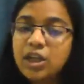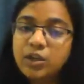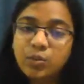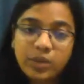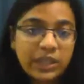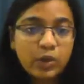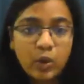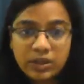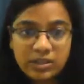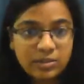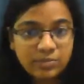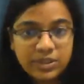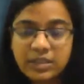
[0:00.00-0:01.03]
you take all the
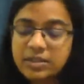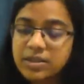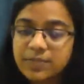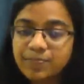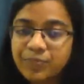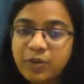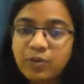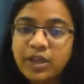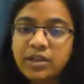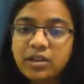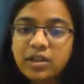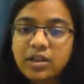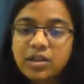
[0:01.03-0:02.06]
subjects. Okay.